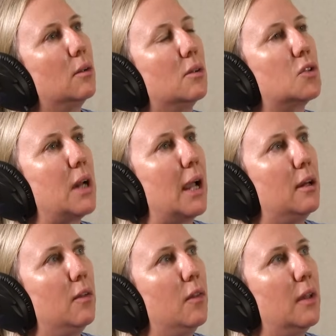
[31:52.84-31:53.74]

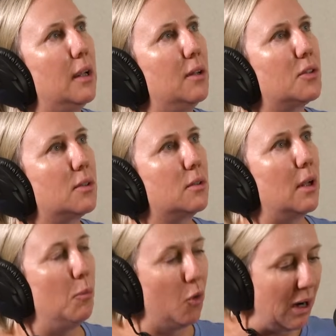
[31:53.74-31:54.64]
stayed in the
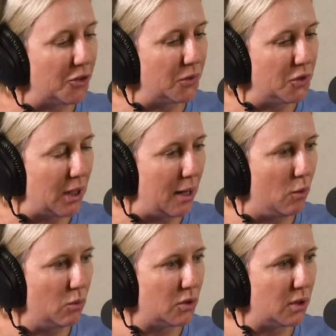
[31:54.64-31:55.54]
immigration
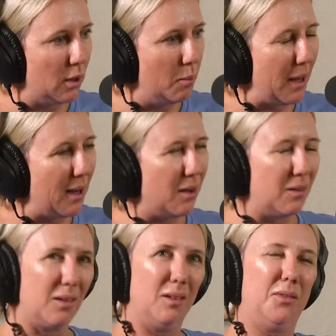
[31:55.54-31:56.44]
cells till
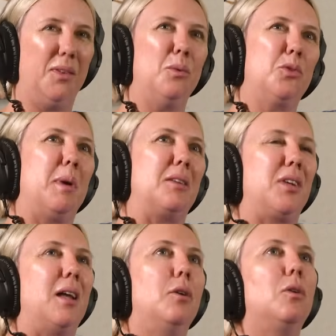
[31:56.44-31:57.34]
about, I think it was about
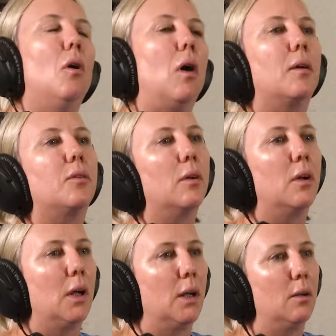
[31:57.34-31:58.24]
10 at night.
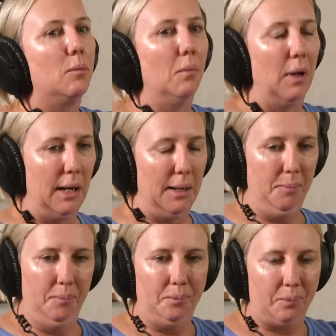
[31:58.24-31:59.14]

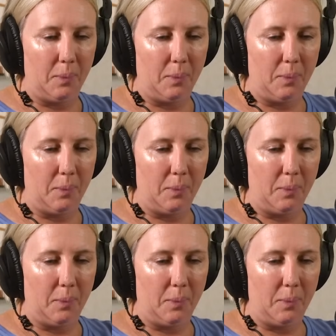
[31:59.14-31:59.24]
I